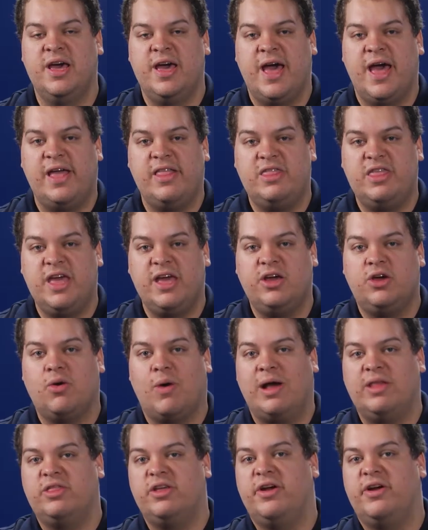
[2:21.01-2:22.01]
and then go
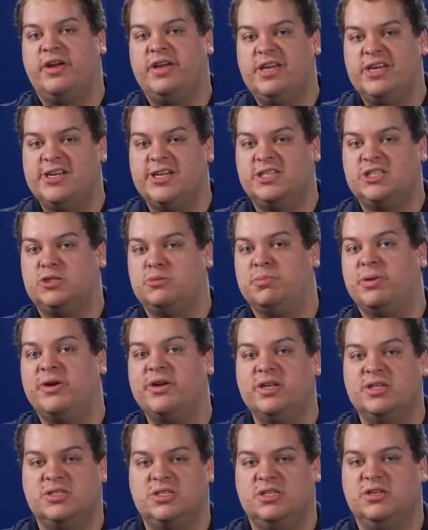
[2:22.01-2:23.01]
out there and get
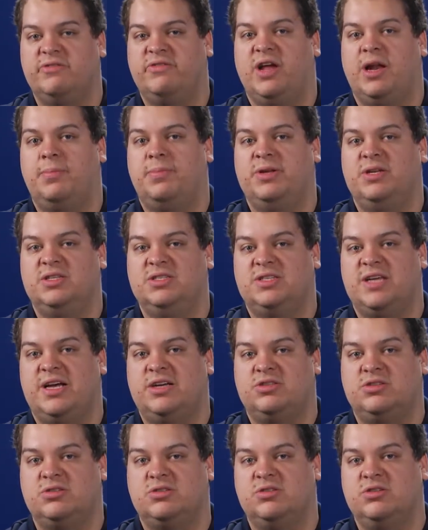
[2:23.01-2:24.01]
experience in developing these
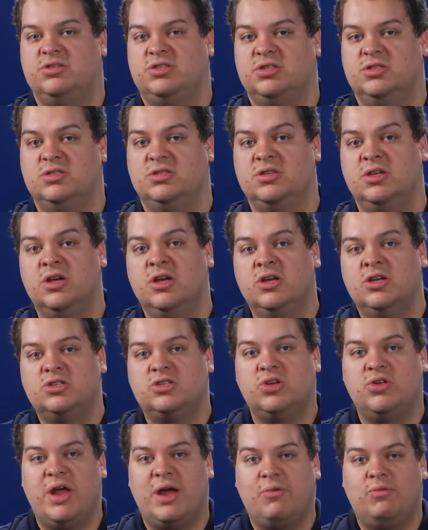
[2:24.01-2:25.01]
Azure solutions
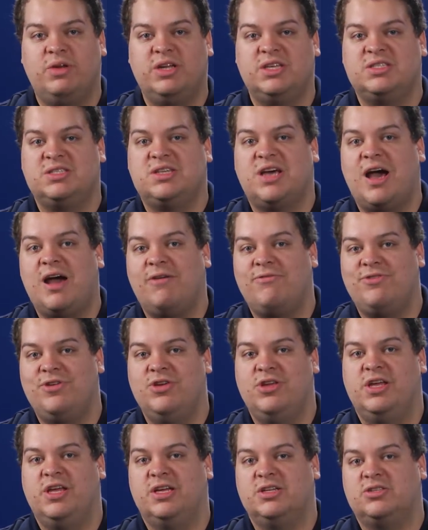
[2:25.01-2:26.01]
so that when it's time for you
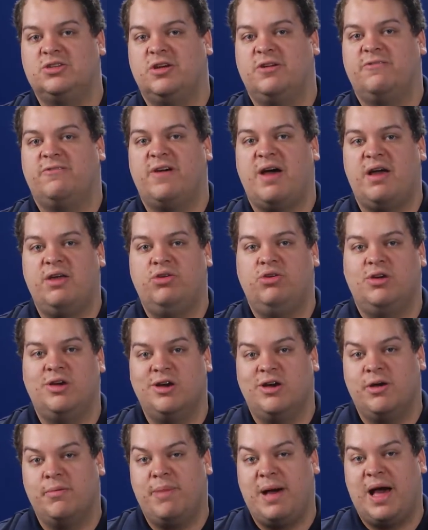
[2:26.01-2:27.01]
to get certified, you can
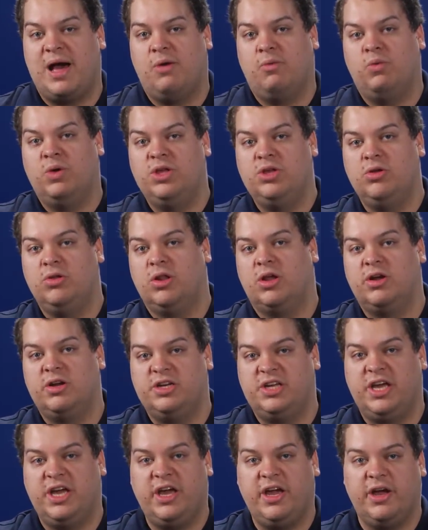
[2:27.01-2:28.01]
combine what you learned
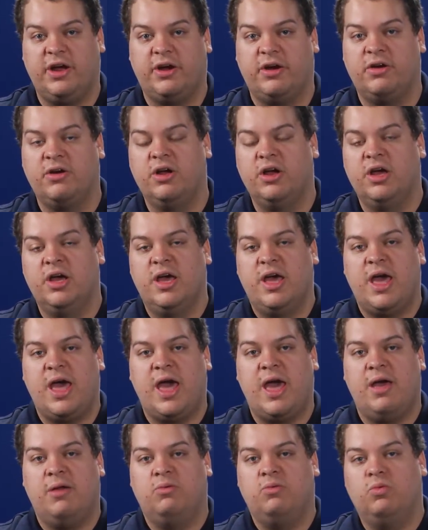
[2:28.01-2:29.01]
here
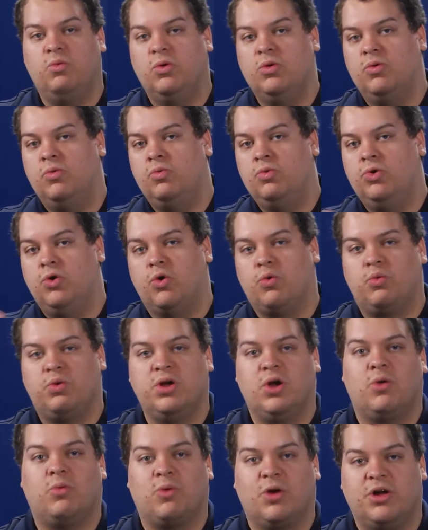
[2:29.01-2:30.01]
and your
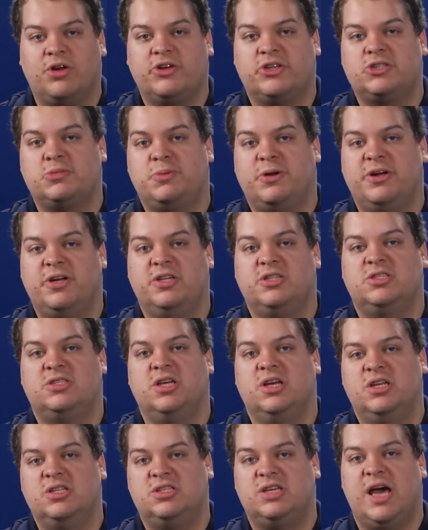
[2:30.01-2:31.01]
real world experience
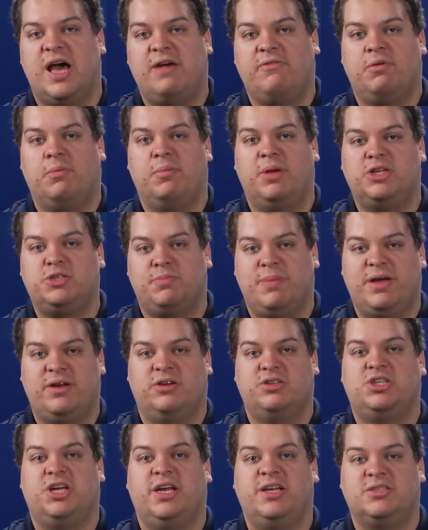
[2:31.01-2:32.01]
to have a much better
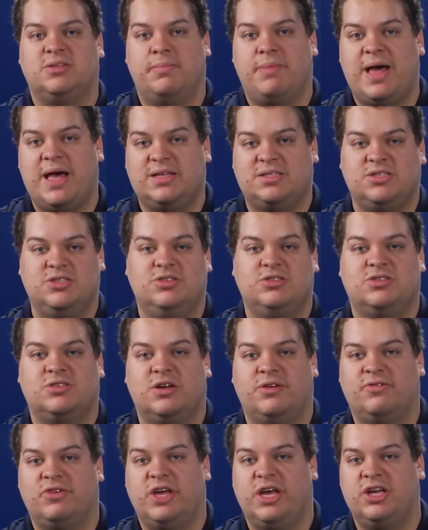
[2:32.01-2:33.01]
chance of passing your
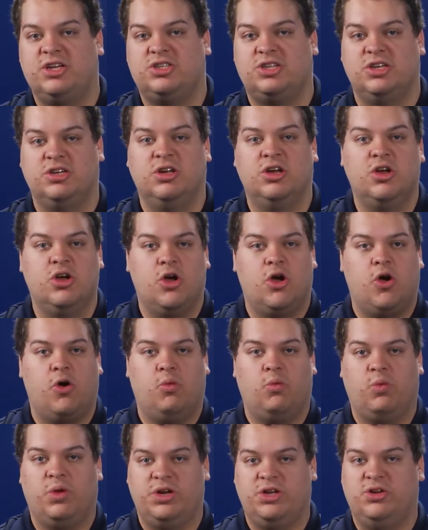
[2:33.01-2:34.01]
certification
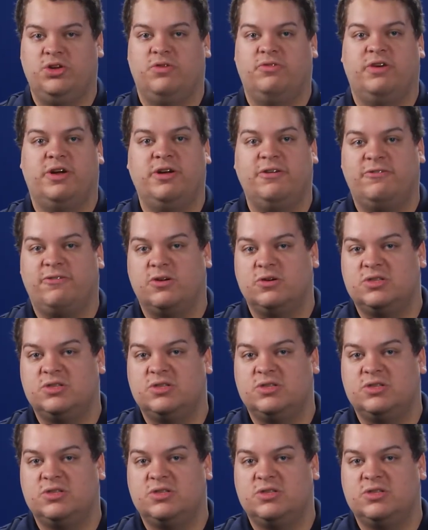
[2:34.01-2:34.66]
on one of your very first